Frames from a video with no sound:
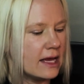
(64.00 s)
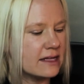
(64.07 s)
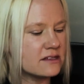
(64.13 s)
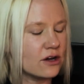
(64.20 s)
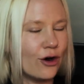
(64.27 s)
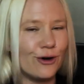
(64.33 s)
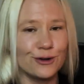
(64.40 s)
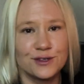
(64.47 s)

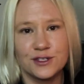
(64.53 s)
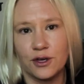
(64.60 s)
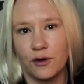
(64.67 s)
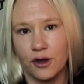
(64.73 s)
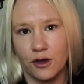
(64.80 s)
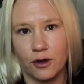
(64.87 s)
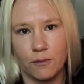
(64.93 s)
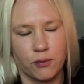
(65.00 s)
It's
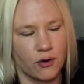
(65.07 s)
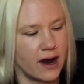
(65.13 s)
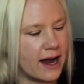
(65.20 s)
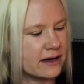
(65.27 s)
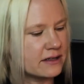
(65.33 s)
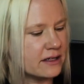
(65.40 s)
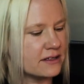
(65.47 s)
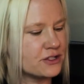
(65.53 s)
also a good
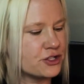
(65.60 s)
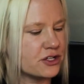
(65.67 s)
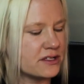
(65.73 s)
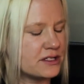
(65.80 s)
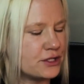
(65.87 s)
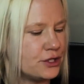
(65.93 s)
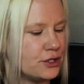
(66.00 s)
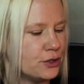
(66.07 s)
practice
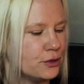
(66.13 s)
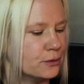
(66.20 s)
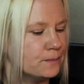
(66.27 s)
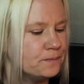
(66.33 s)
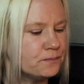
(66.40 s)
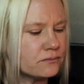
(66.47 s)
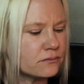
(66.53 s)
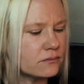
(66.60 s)
just
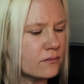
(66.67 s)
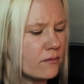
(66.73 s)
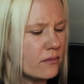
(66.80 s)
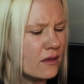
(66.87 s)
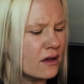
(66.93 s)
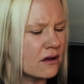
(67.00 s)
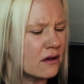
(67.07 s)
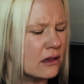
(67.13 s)
to
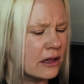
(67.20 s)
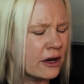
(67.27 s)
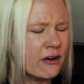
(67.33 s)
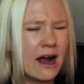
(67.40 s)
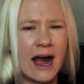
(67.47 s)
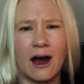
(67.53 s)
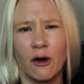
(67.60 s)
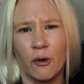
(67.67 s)
clear
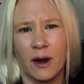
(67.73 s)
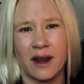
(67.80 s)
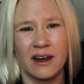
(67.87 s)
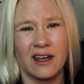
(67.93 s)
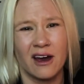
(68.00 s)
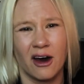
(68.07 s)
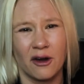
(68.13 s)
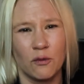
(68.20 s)
out
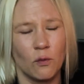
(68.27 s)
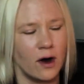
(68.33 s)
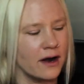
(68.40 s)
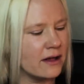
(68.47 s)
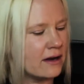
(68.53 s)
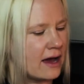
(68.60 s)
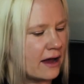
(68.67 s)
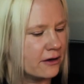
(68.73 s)
any
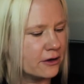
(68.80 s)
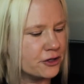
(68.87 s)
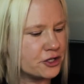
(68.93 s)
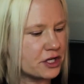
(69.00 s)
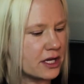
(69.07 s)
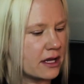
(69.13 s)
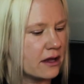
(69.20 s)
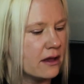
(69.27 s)
unwanted
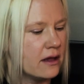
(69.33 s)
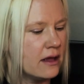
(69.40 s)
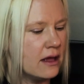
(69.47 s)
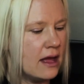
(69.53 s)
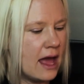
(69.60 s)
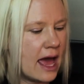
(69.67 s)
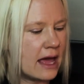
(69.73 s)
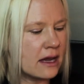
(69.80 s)
energy,
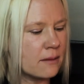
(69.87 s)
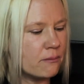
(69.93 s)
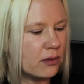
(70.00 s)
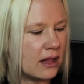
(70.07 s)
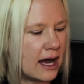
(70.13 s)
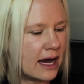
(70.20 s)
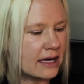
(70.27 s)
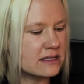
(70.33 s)
any
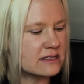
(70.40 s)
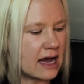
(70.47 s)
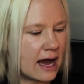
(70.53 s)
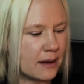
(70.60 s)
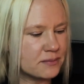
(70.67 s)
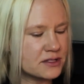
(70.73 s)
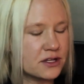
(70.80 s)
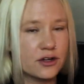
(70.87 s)
blocks,
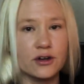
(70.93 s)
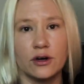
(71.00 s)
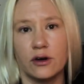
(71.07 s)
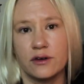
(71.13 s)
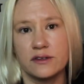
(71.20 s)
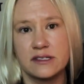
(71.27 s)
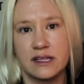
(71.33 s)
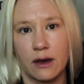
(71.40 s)

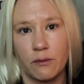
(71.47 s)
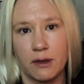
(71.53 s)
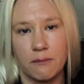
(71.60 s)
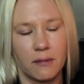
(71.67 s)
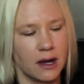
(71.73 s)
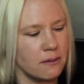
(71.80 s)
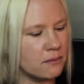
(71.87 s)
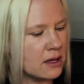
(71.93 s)
obstacles that we
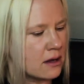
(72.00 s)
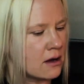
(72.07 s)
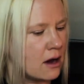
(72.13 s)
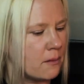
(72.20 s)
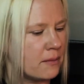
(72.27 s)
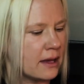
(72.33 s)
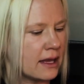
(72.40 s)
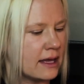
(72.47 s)
might be
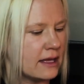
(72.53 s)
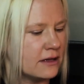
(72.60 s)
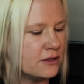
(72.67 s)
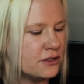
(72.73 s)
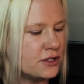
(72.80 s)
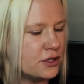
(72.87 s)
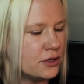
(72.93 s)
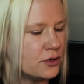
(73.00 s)
coming
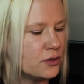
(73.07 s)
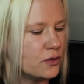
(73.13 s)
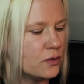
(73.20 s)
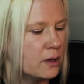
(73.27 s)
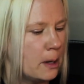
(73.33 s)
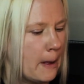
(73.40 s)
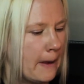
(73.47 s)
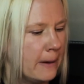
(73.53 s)

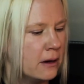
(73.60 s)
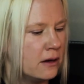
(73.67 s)
into,